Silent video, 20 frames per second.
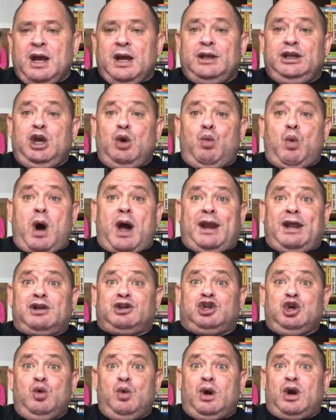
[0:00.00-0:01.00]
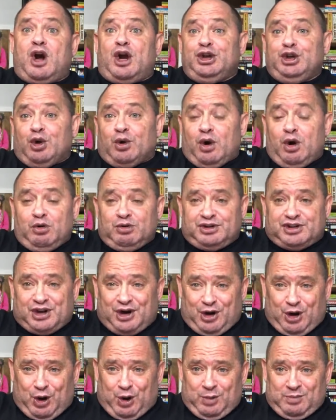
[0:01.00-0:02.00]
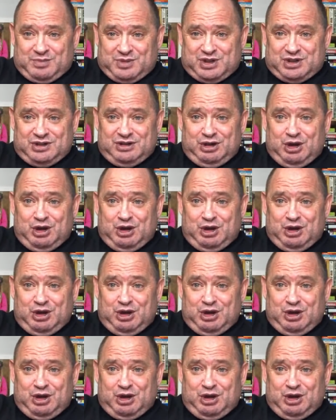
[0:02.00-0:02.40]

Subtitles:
You want to do it on your own terms.